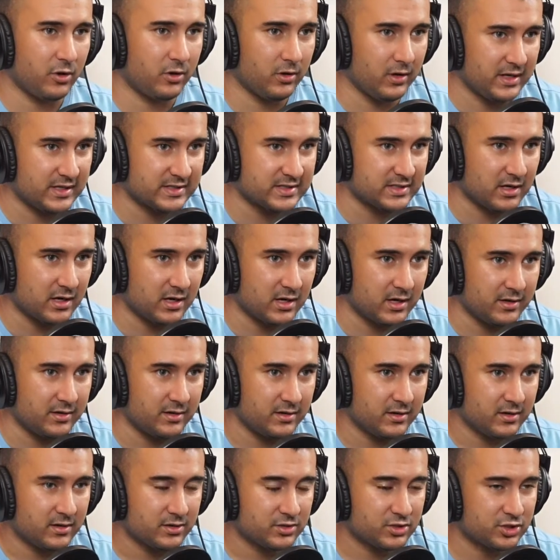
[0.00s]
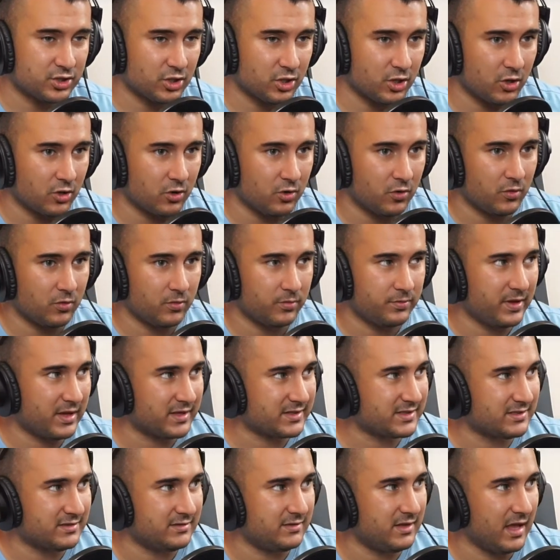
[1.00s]
Gurley is gone. So
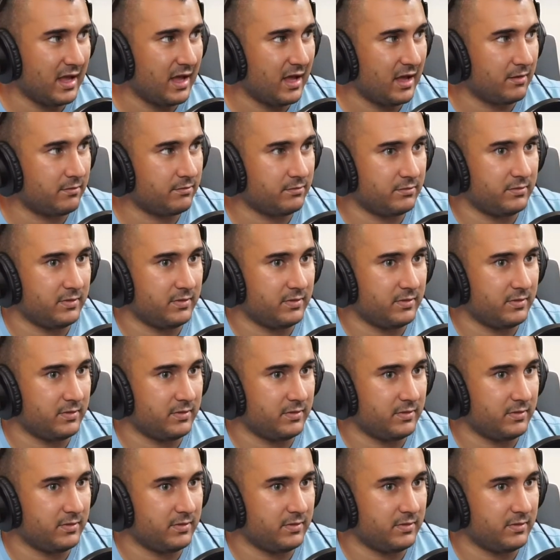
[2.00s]
does that